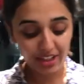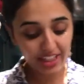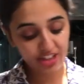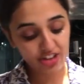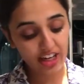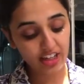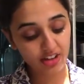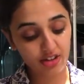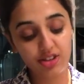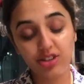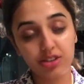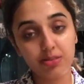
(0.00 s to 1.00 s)
really trying
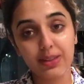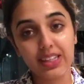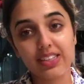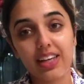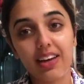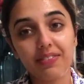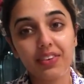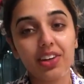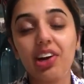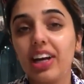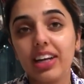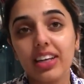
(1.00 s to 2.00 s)
not to because I feel
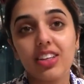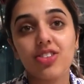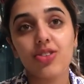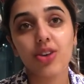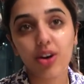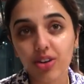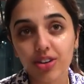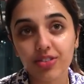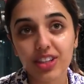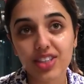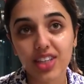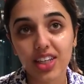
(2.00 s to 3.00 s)
like it's not good for
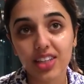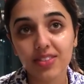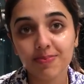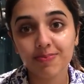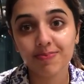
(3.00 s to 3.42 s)
your skin.